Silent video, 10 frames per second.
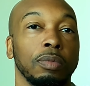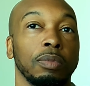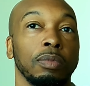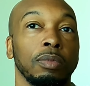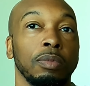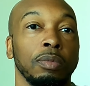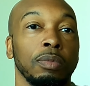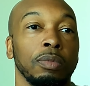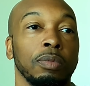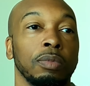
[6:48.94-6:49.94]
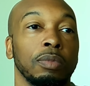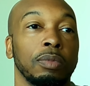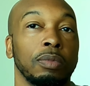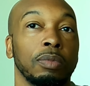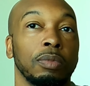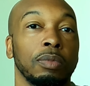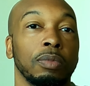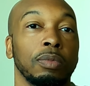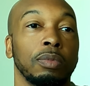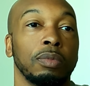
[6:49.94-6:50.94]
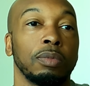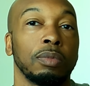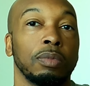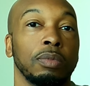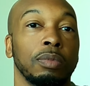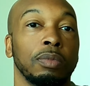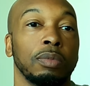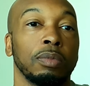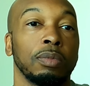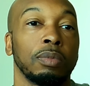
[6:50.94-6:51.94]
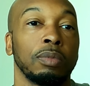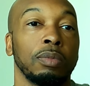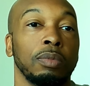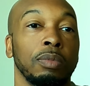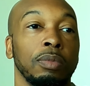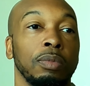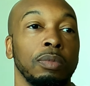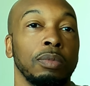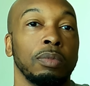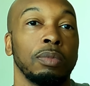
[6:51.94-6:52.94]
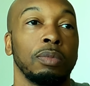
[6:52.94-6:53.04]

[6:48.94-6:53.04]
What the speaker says: No words are spoken by the person on screen.